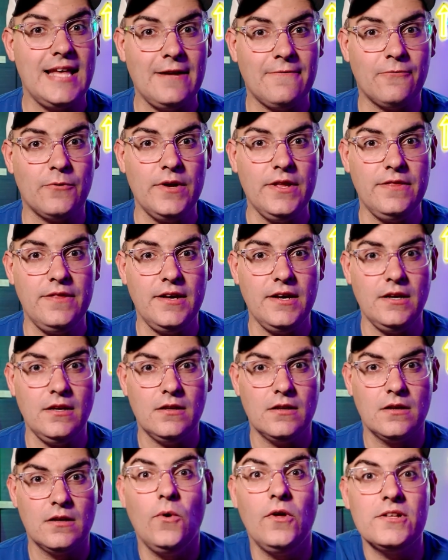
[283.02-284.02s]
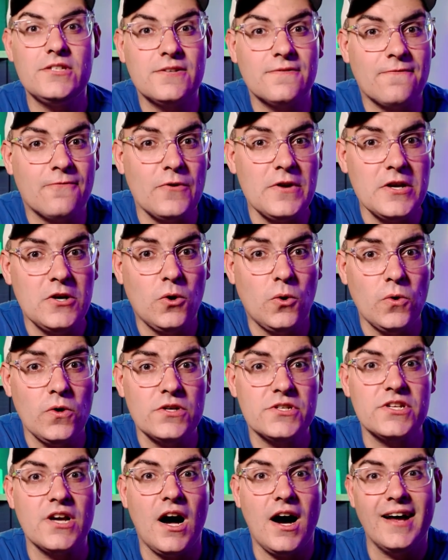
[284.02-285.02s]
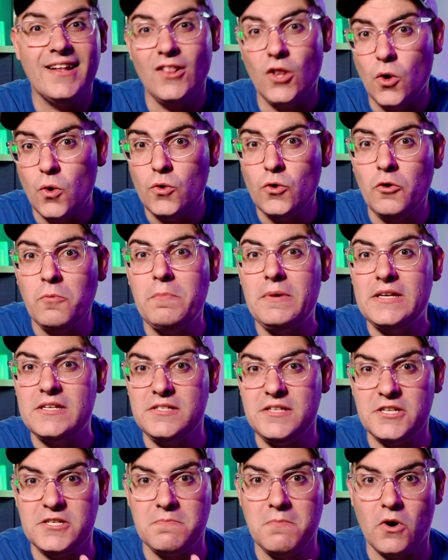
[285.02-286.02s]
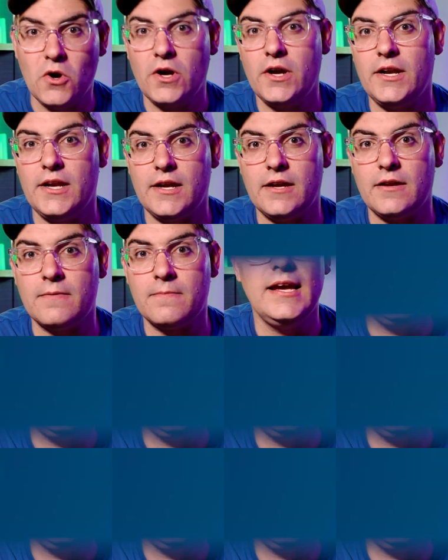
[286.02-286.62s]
that free thing? Well, it's a free course on local business marketing.